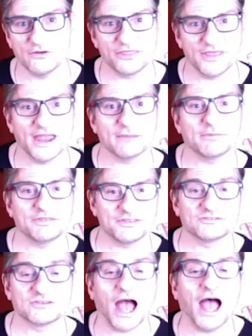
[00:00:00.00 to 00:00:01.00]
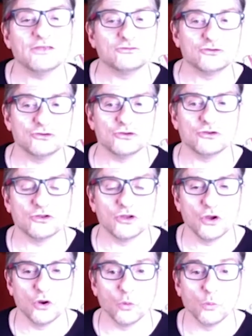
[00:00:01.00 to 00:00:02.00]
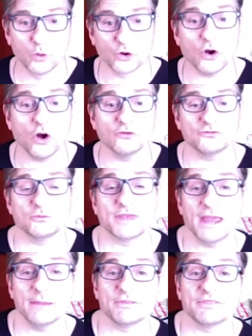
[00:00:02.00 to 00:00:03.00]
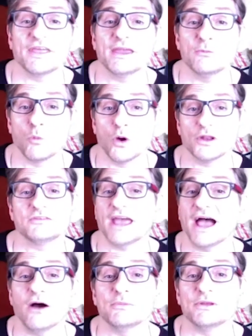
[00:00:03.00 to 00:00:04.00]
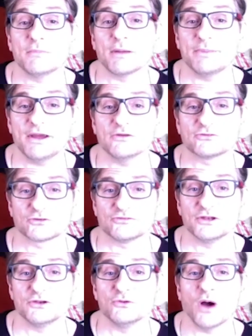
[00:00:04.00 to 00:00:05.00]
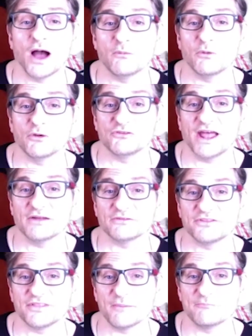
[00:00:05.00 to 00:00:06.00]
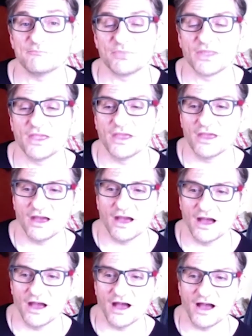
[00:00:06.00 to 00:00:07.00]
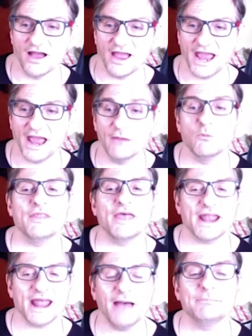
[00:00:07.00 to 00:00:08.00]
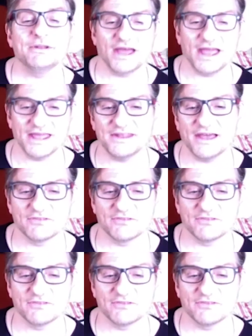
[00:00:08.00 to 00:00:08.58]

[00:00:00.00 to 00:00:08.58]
thing. But these guys were also gay, but they wanted to out me to my parents because they knew I wasn't out to them. And when that happened, I had to have the